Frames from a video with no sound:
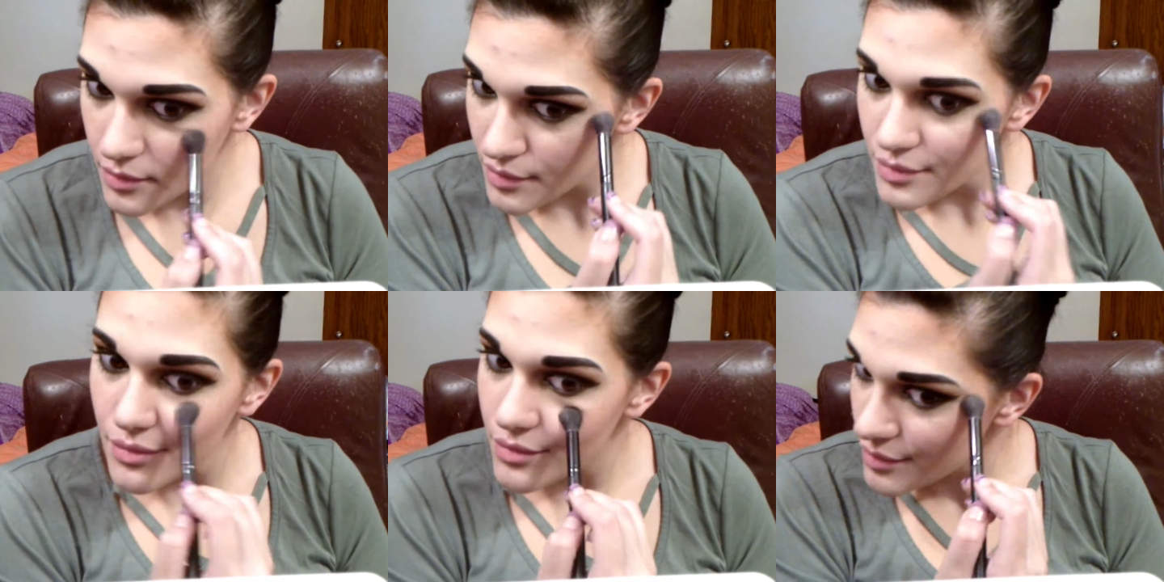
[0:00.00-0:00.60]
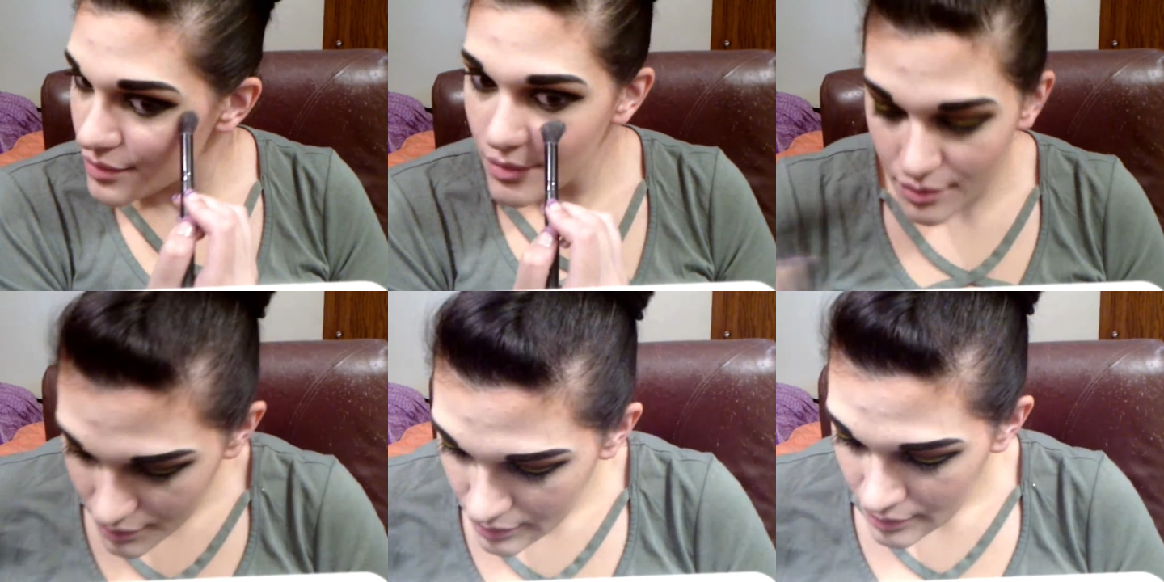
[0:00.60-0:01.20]
I put way too
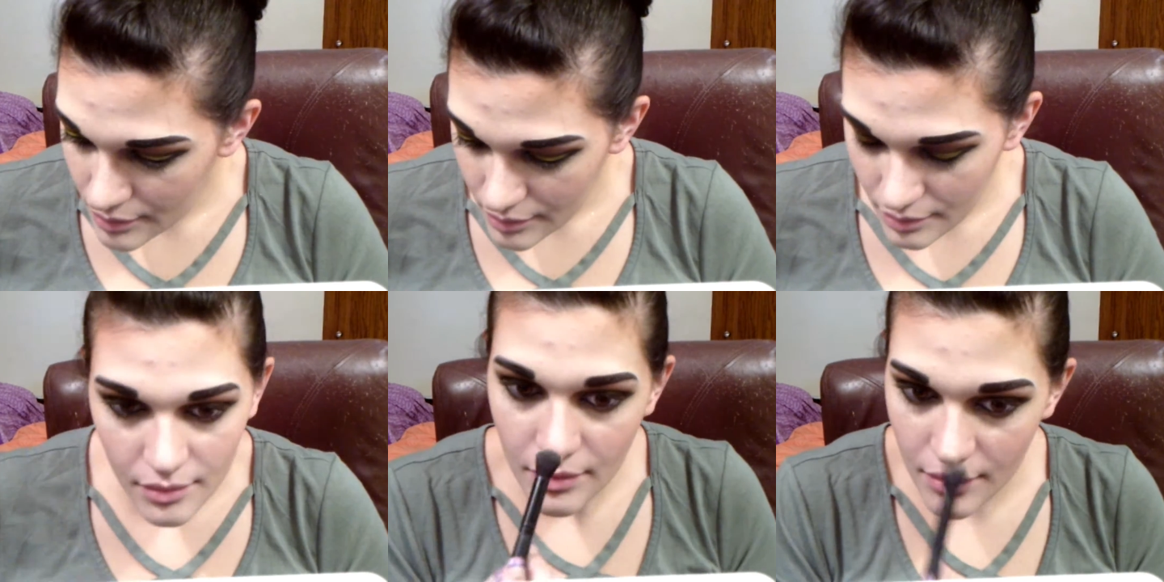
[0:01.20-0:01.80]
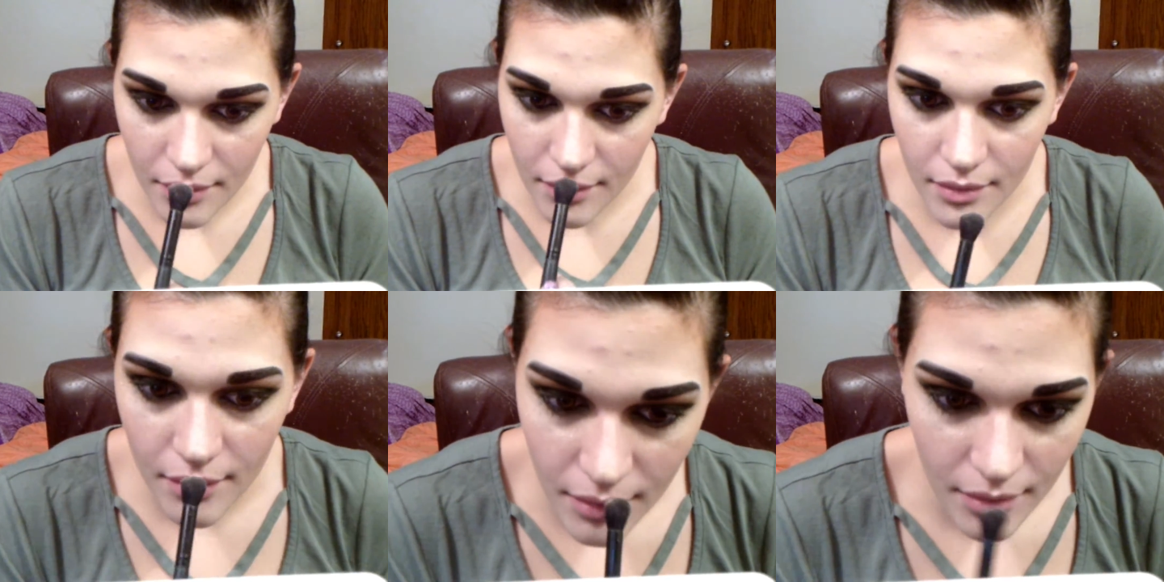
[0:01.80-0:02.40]
much of this on, on
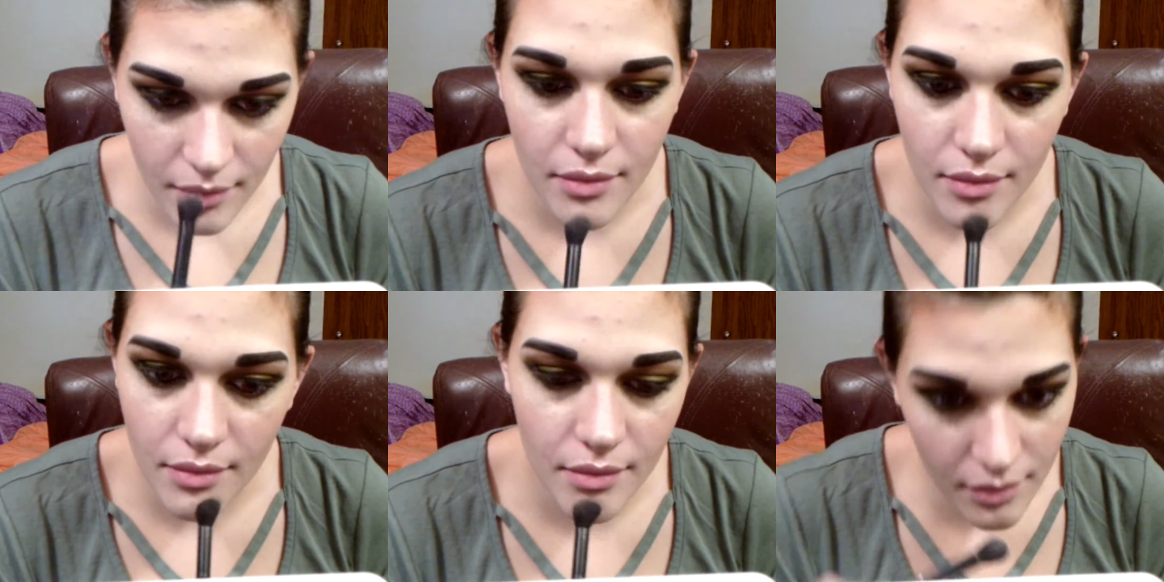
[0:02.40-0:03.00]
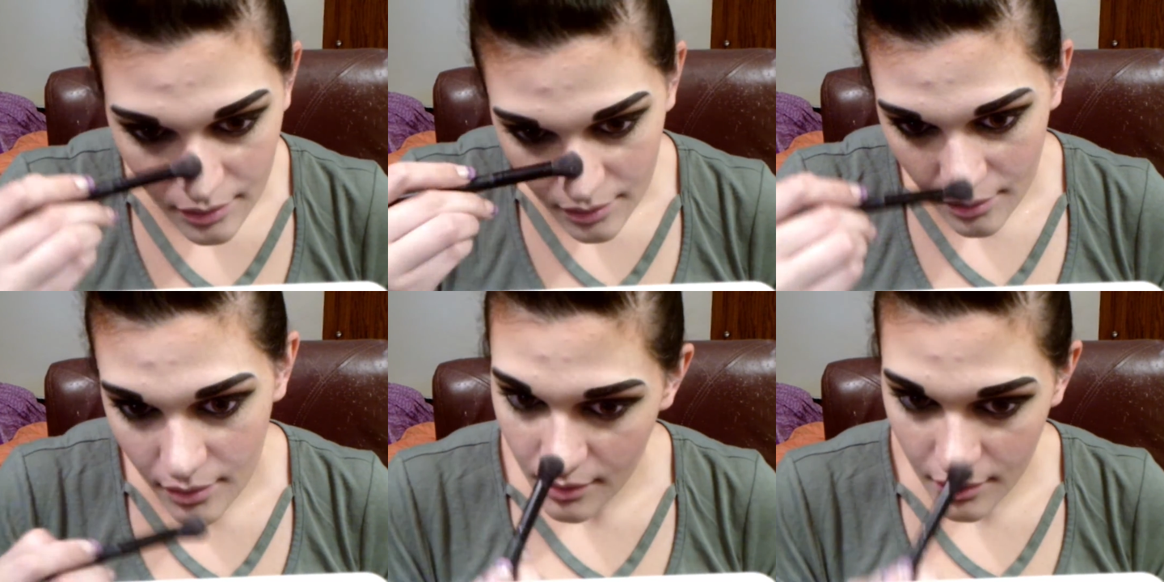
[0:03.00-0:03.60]
accident, but
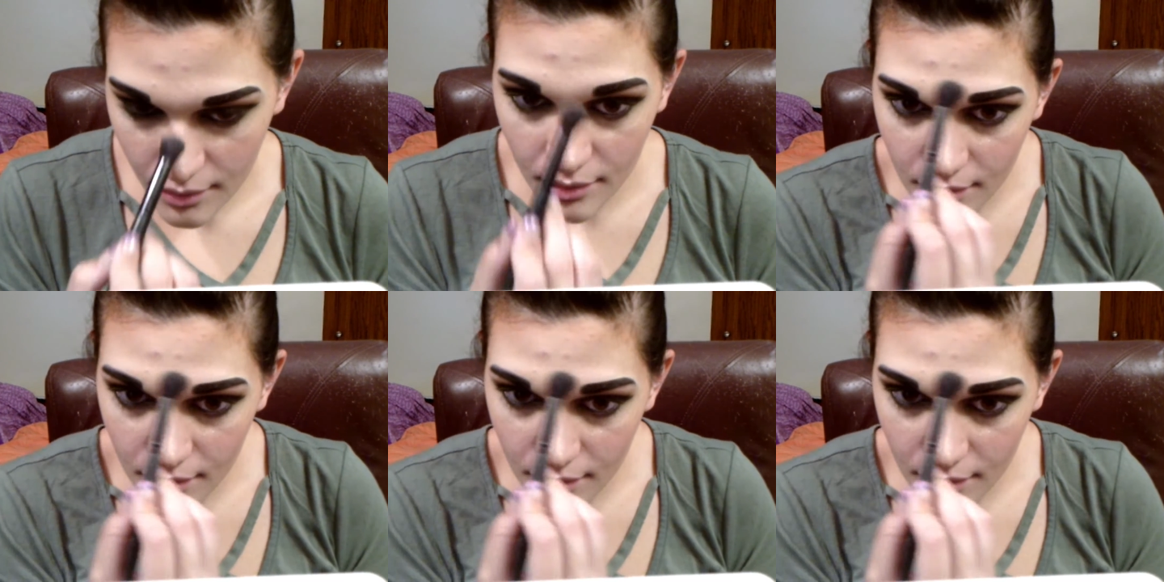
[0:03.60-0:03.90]
that's alright.